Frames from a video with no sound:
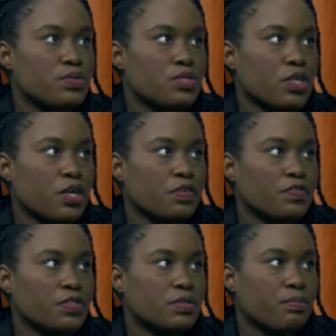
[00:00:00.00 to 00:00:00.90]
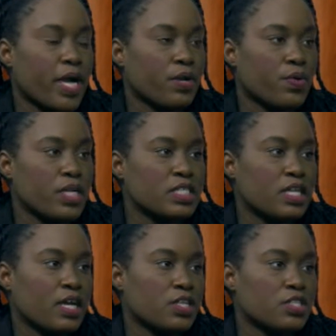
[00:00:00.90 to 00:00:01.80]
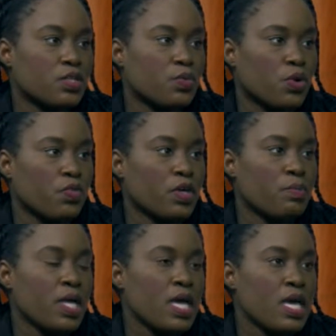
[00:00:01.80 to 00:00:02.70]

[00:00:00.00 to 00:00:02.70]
serve minorities and not just enroll them